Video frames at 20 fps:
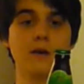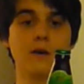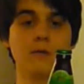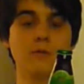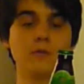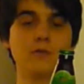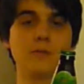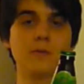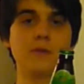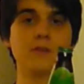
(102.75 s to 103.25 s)

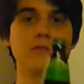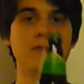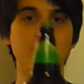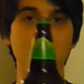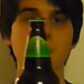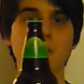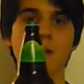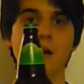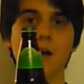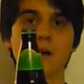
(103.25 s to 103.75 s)
Which means
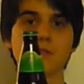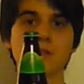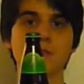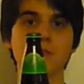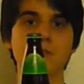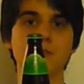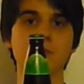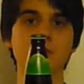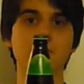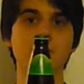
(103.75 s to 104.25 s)
they actually
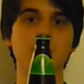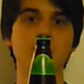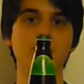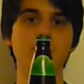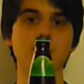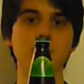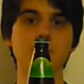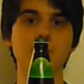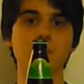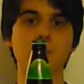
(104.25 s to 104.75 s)
distribute
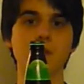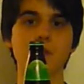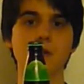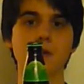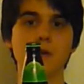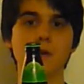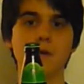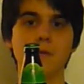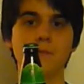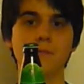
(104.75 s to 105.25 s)
this
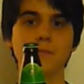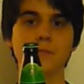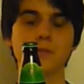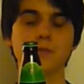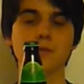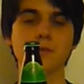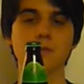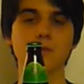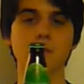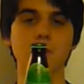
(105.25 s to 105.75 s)
beer
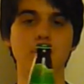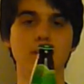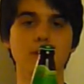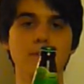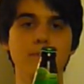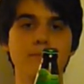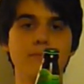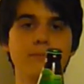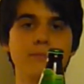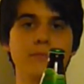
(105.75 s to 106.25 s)
to
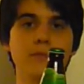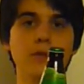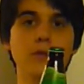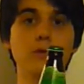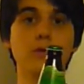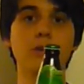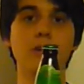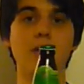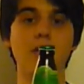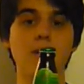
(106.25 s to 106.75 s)
the
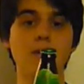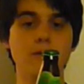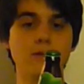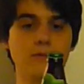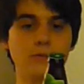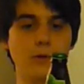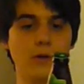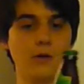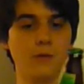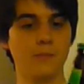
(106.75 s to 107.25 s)
UK as
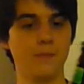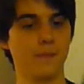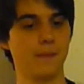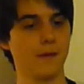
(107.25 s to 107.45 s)
well.